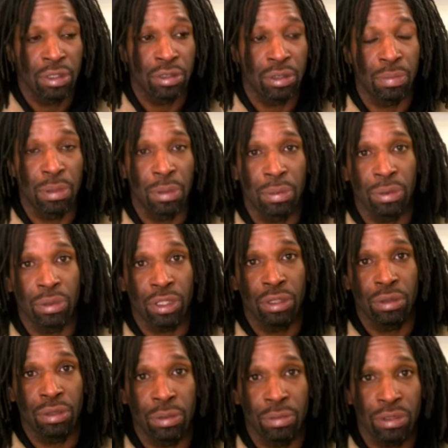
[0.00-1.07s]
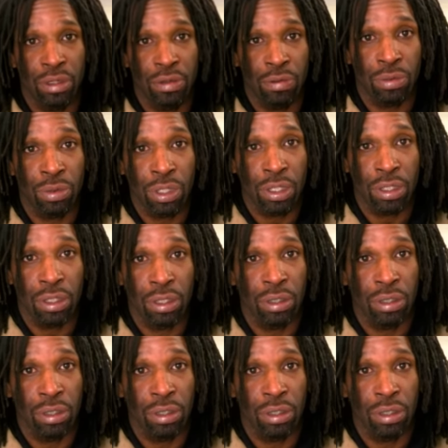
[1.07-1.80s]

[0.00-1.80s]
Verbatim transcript: so people could kill themselves quicker.